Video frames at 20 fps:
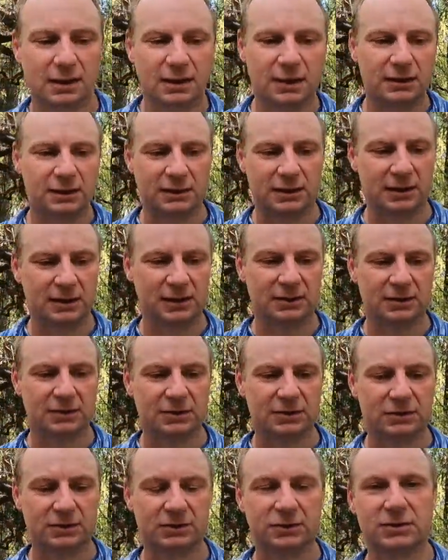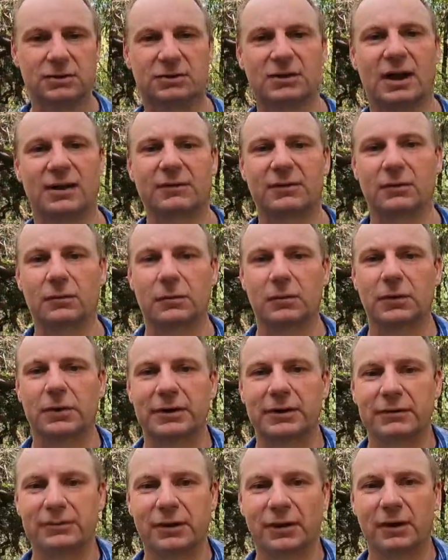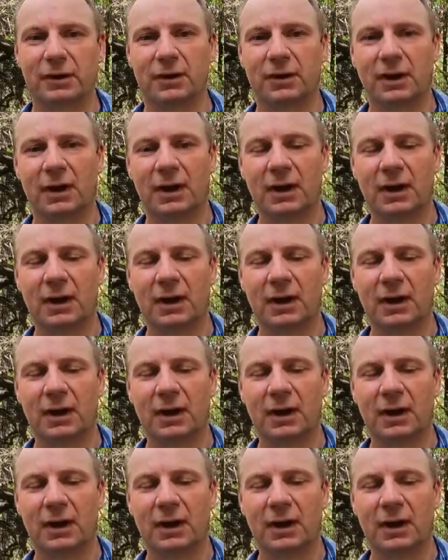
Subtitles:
it is just after 3, so it's